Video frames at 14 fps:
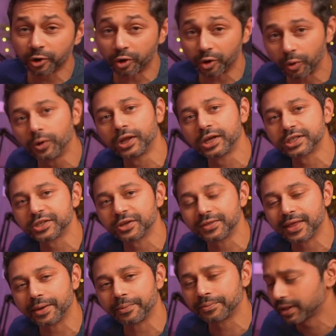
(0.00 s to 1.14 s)
rollers on
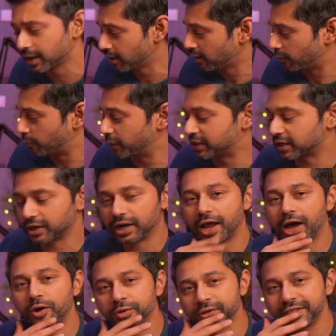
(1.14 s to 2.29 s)
them, which
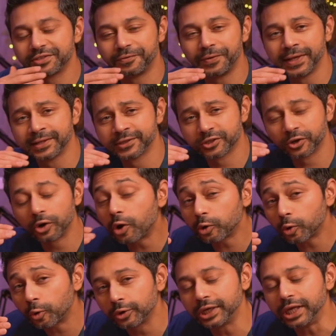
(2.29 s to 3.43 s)
allow these wheels to not
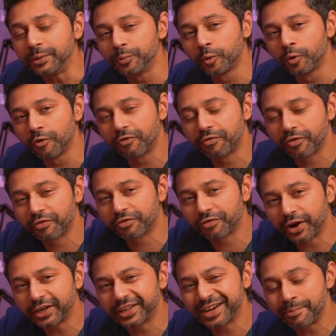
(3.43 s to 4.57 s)
only move
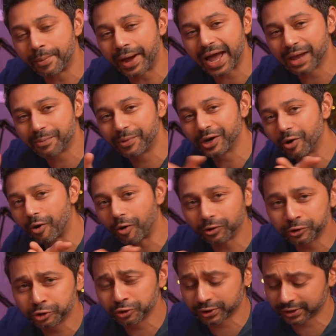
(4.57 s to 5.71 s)
front and back, but
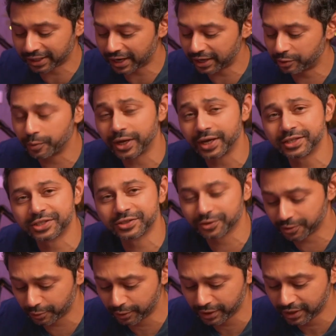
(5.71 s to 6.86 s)
also sideways.
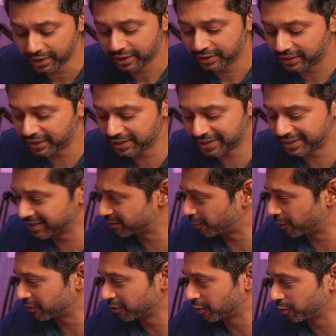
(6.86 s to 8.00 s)
So this is
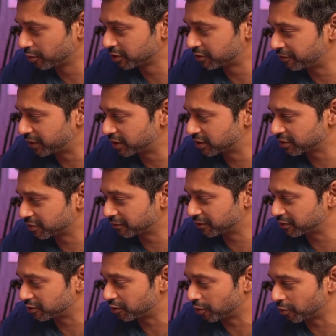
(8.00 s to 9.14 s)
one of the coolest features of
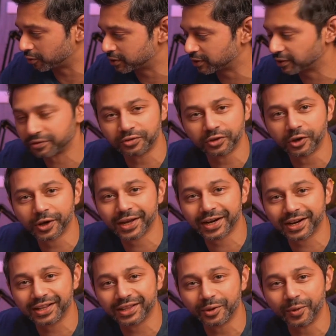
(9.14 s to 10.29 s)
this drone. So if you look
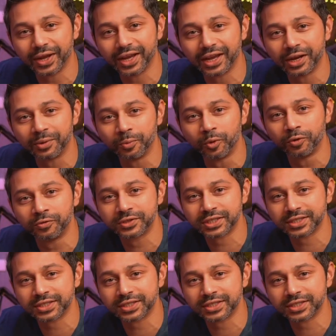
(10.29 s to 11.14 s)
at the way it moves